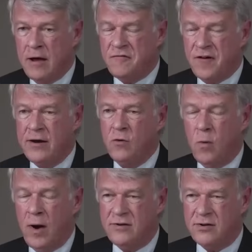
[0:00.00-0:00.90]
find a
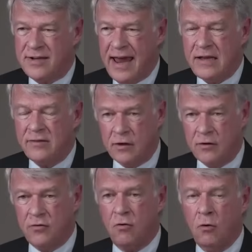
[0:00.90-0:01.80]
way to take the
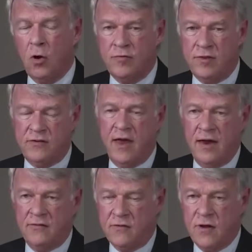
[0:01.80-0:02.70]
control over these
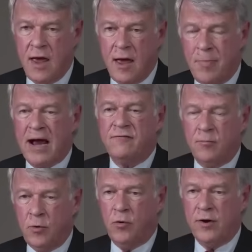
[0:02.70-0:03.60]
cases back
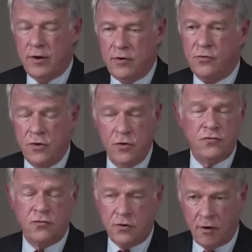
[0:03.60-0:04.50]
from lawyers who
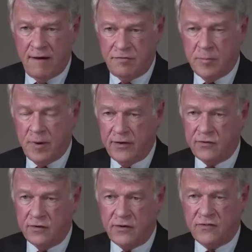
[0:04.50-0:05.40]
used to drive the bus
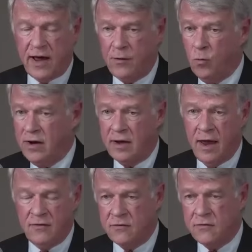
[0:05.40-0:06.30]
and decide when
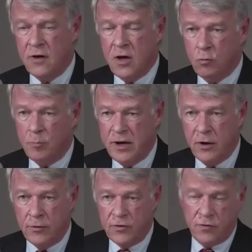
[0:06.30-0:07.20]
cases would be
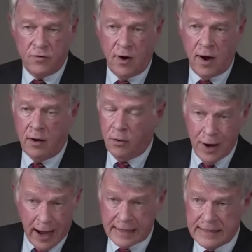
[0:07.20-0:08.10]
noticed for trial or
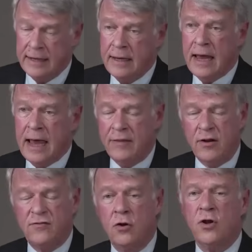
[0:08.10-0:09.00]
not, and
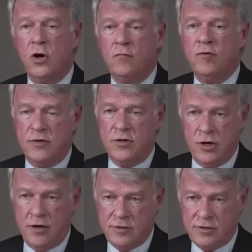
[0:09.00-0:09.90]
they turned it over to the
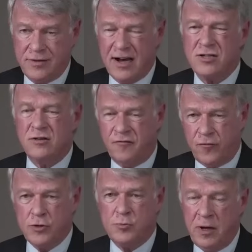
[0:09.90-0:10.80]
judges. That's the
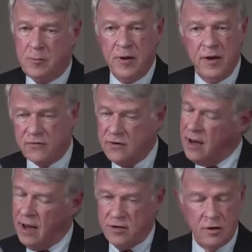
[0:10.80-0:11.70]
first big piece,
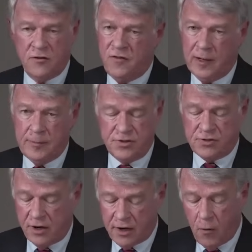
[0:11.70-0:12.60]
and Judge Phillips is
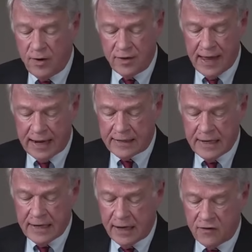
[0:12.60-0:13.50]
going to go into that
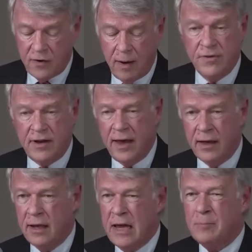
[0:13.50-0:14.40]
in some
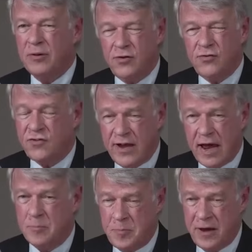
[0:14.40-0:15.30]
detail. But there's a
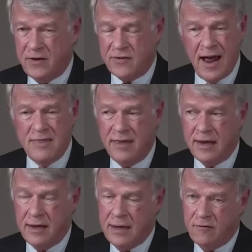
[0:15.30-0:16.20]
second piece that I
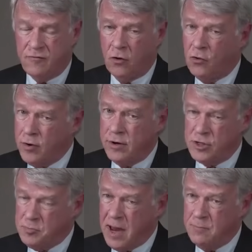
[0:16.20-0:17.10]
think for
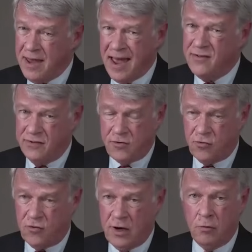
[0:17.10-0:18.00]
lawyers may be as
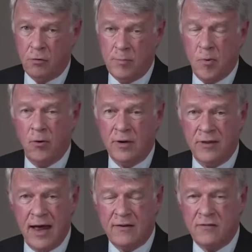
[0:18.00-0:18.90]
interesting or important.
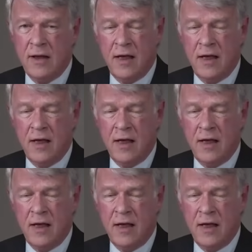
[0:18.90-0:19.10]
That's